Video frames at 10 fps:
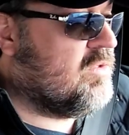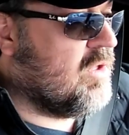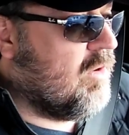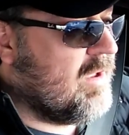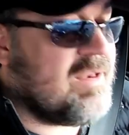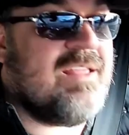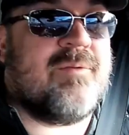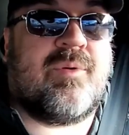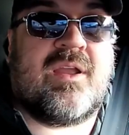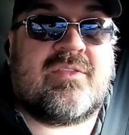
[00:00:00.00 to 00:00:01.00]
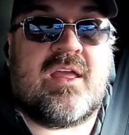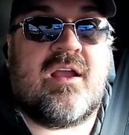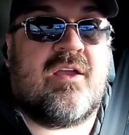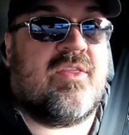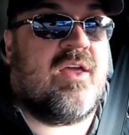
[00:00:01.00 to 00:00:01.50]
So I need to bring it
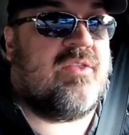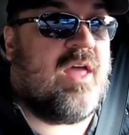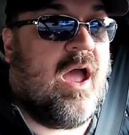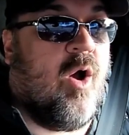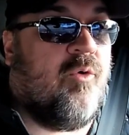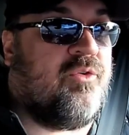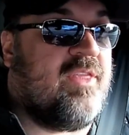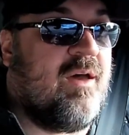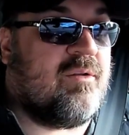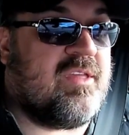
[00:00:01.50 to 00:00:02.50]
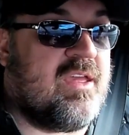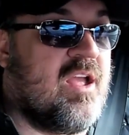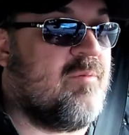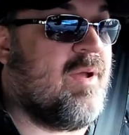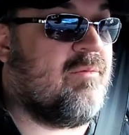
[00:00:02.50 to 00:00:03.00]
there, and then hopefully that will take
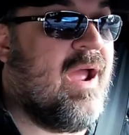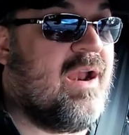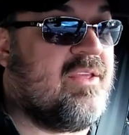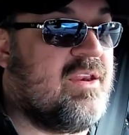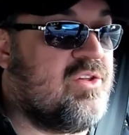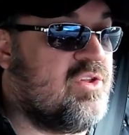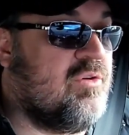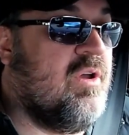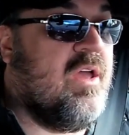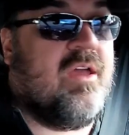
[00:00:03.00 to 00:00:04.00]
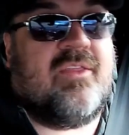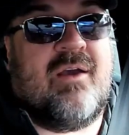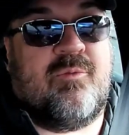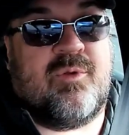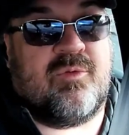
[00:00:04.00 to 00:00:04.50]
care of my rattling issue.
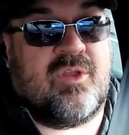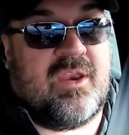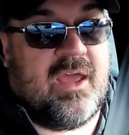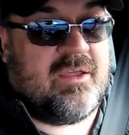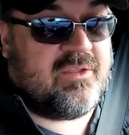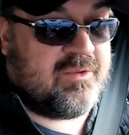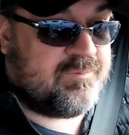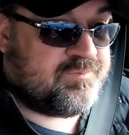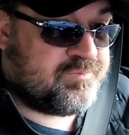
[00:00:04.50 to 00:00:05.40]
That would be really nice.